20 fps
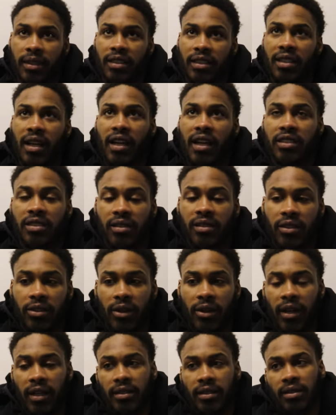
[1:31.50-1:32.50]
It's actually
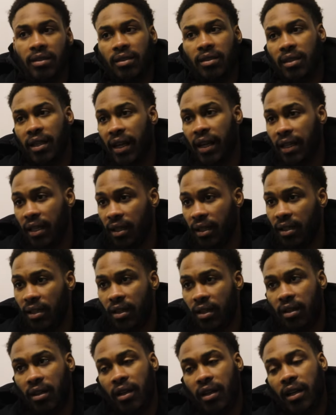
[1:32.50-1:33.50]
crazy. Danny,
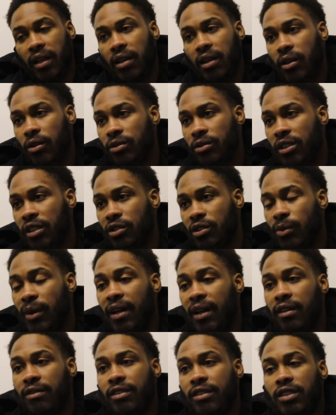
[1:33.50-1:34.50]
our head coach, his
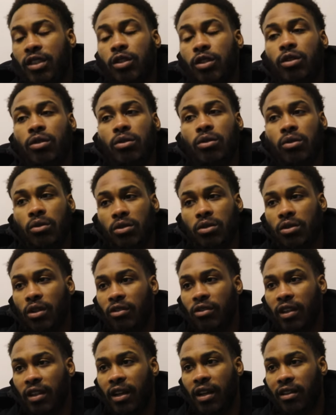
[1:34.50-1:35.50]
wife is a huge
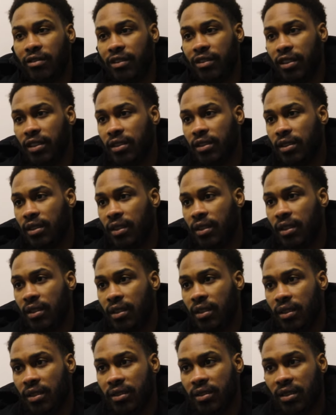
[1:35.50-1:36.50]
North Carolina fan.